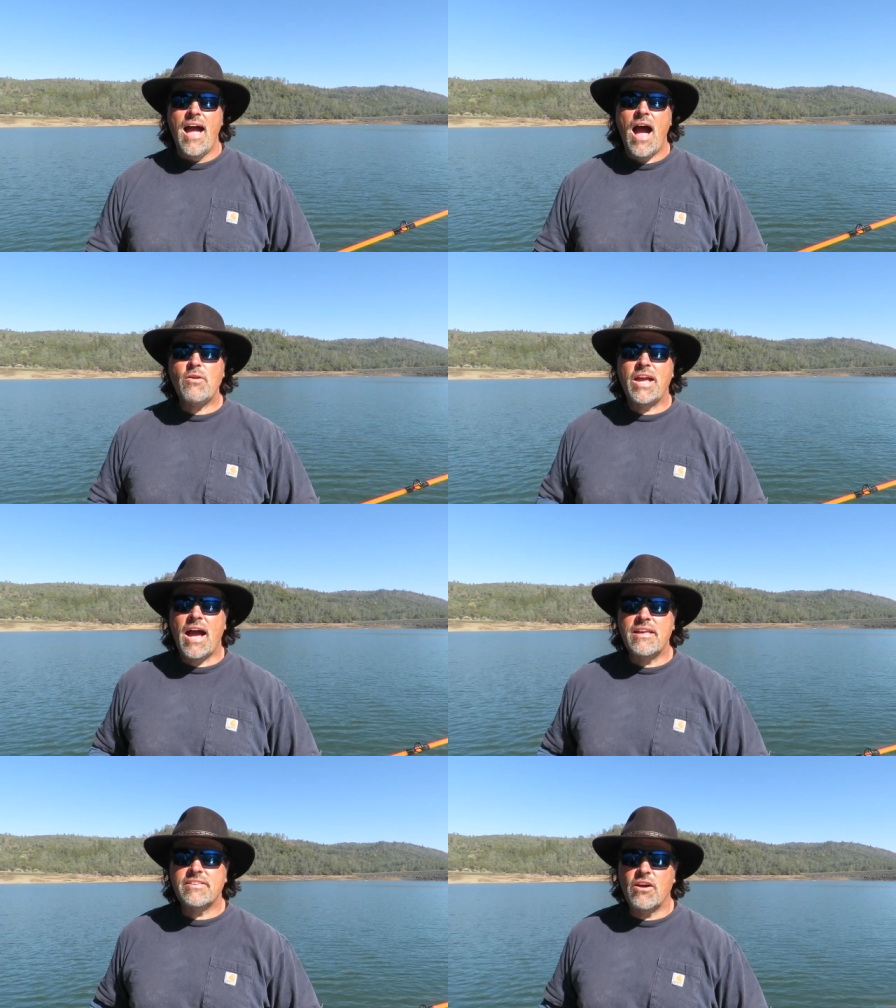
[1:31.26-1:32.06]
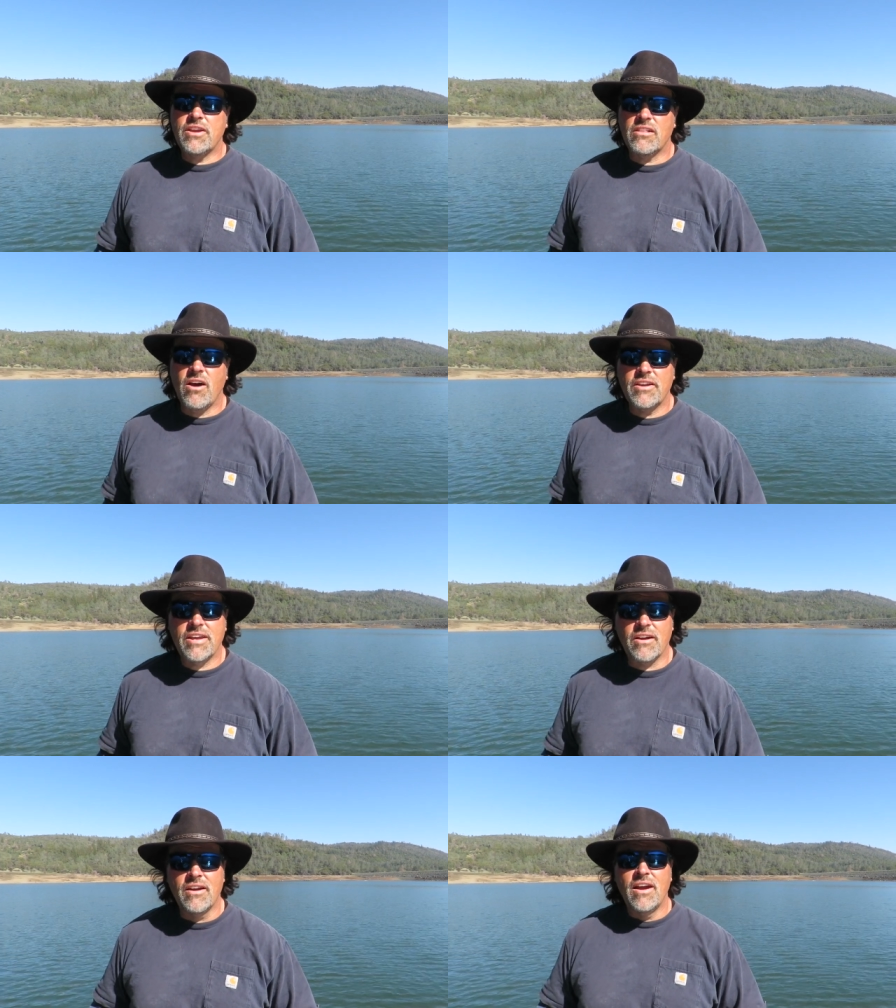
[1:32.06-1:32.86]
Howdy guys, Cal Kellogg
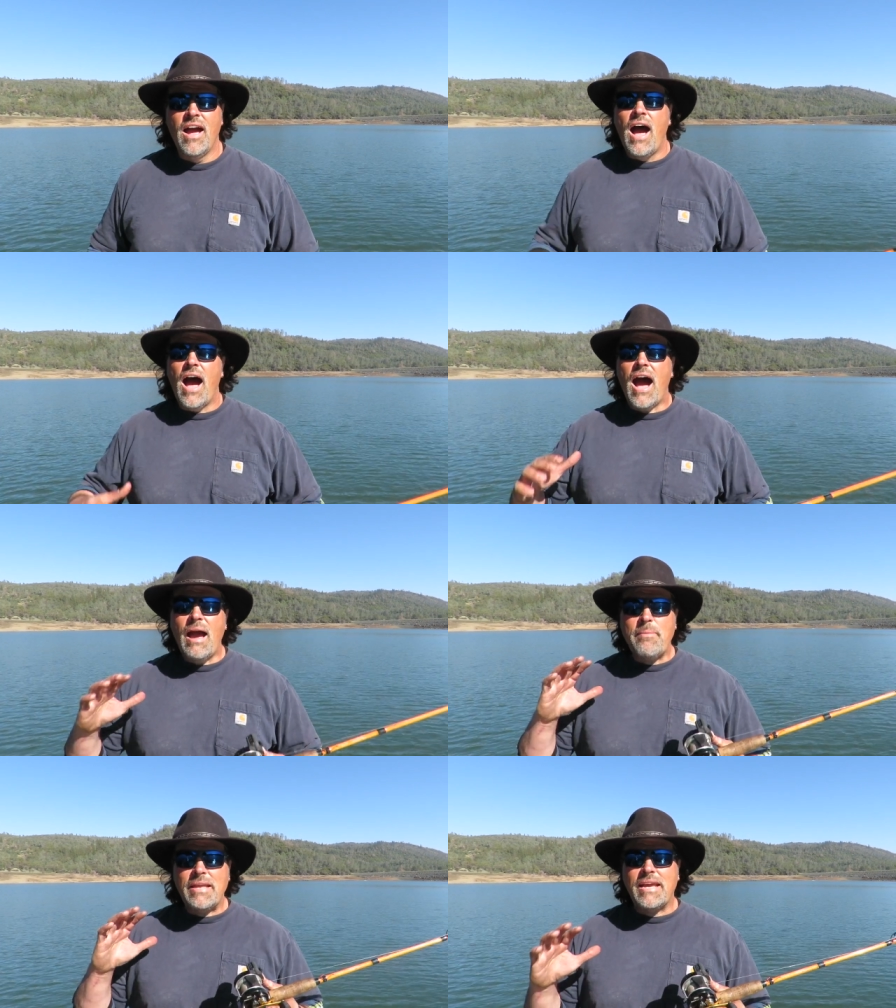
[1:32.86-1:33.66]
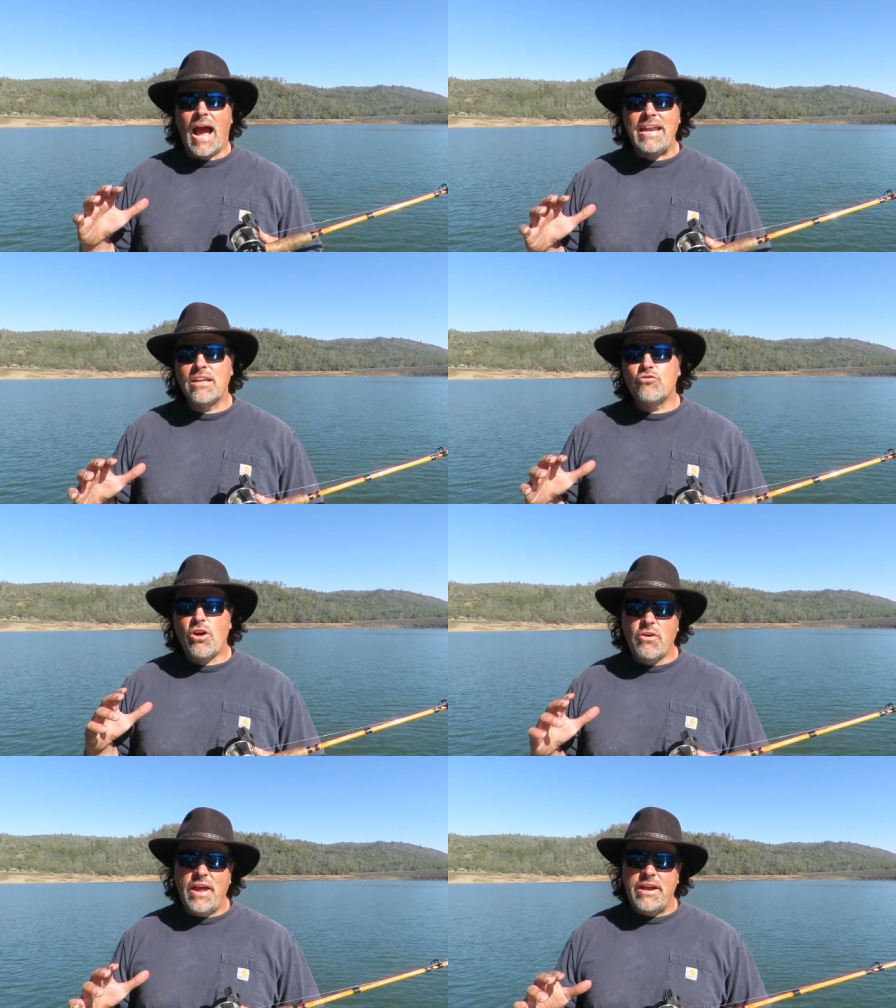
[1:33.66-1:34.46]
here. I've been guiding
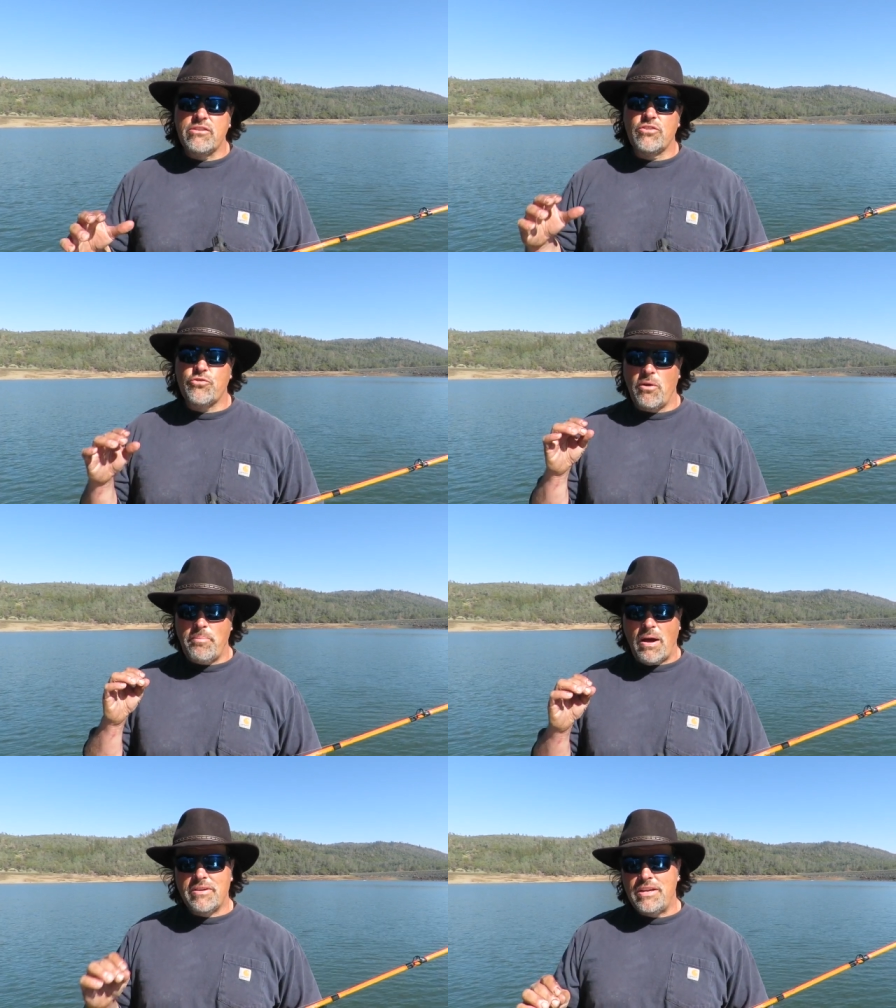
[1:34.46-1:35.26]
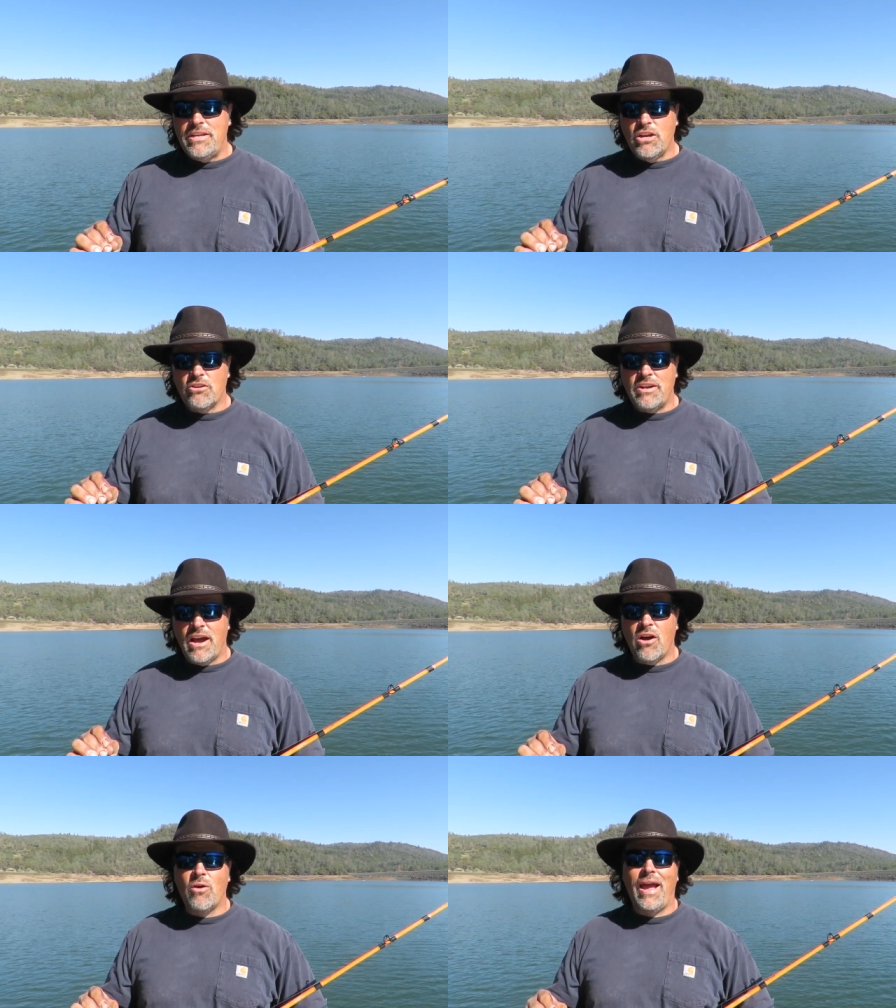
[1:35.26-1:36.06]
trout anglers for about a year
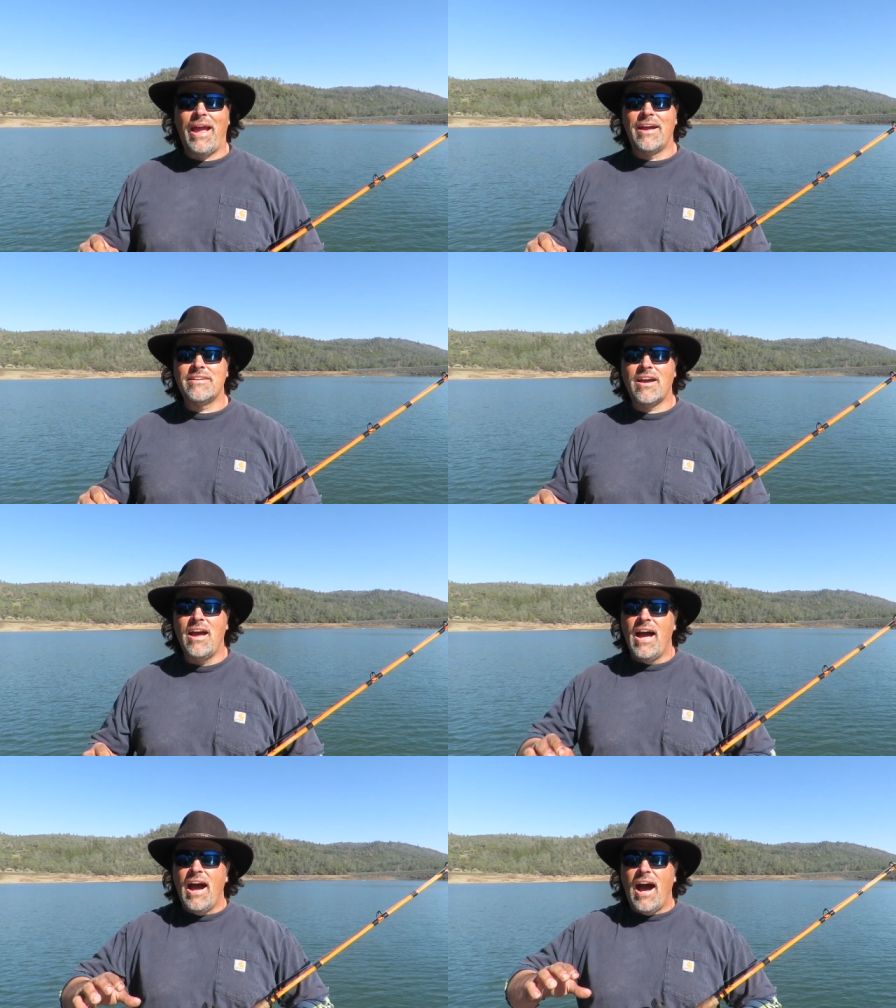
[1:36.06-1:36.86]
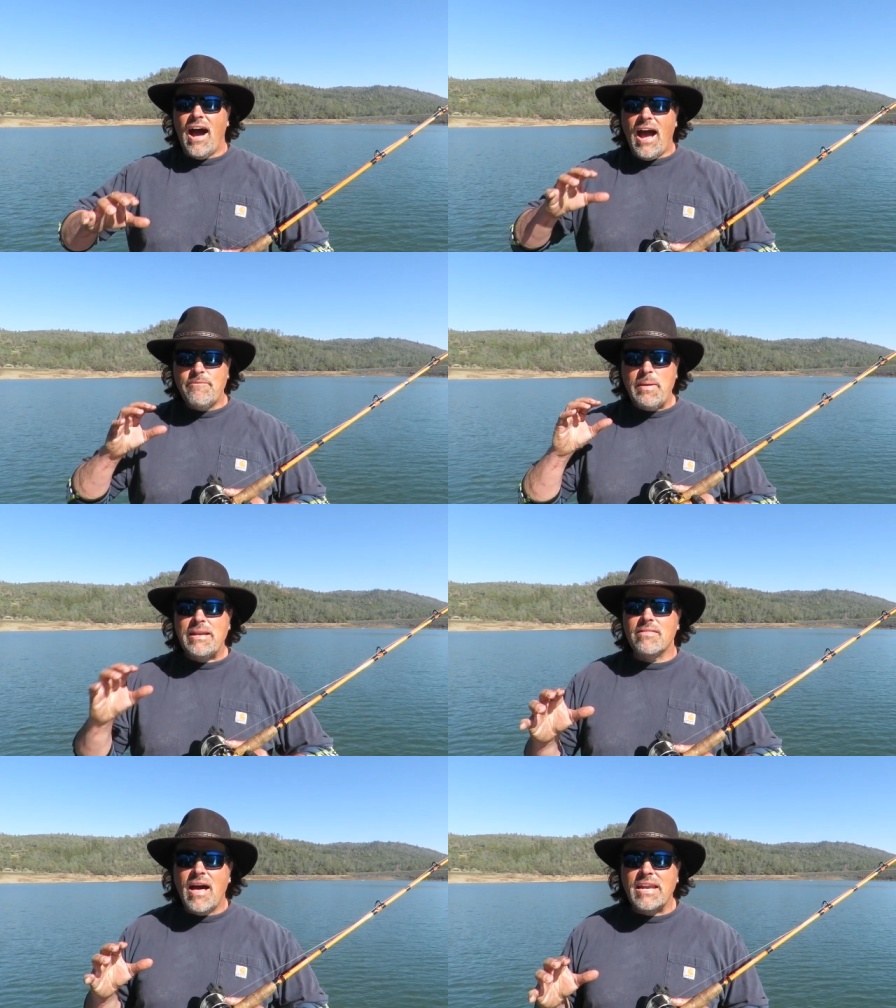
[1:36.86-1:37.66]
now, and I've
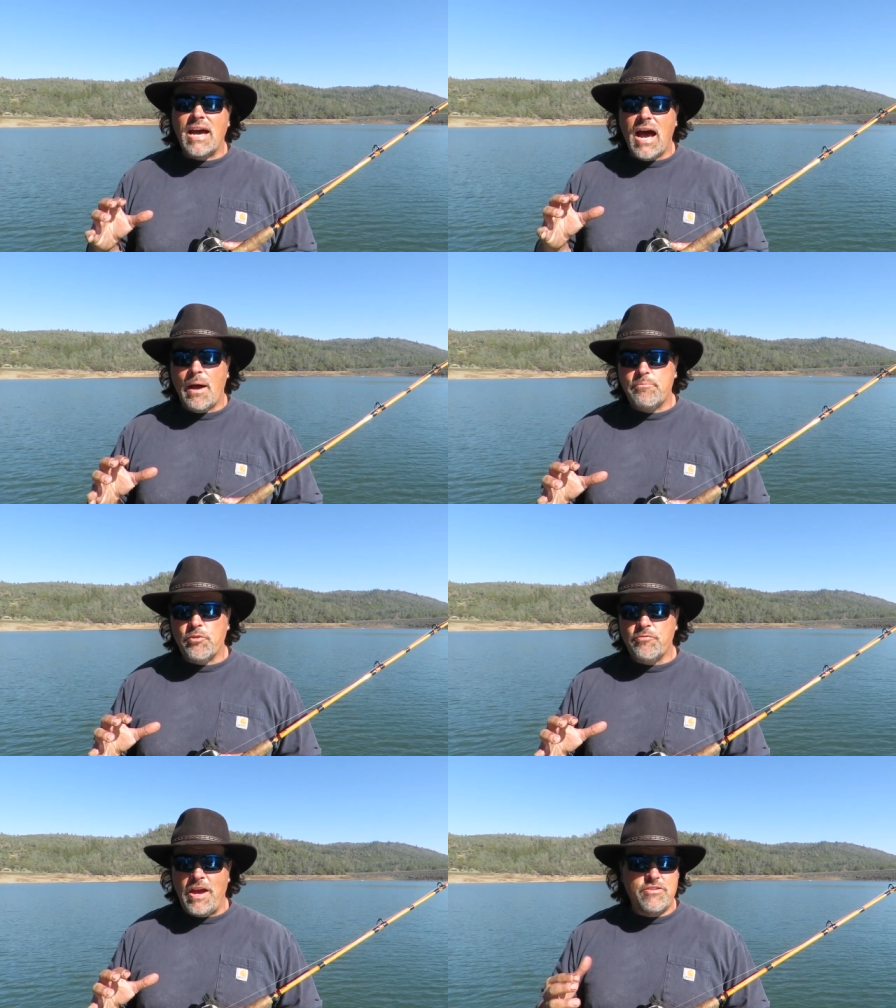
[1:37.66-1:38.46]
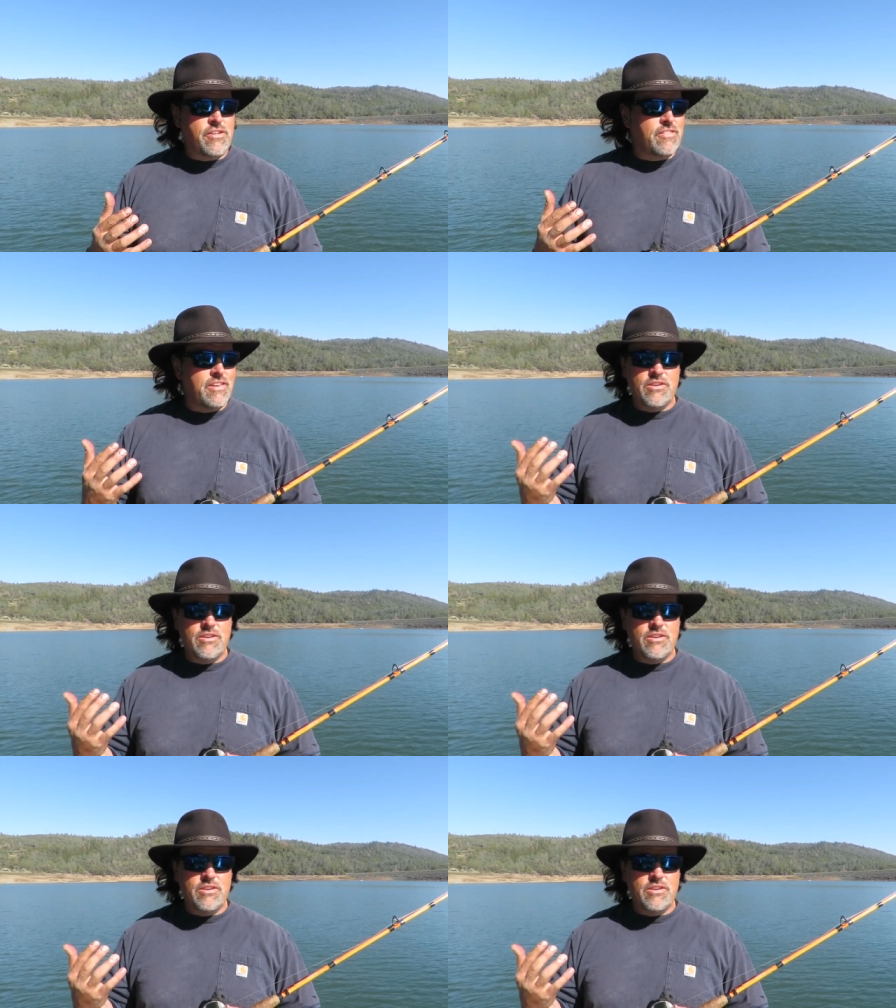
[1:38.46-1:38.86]
made a lot of observations.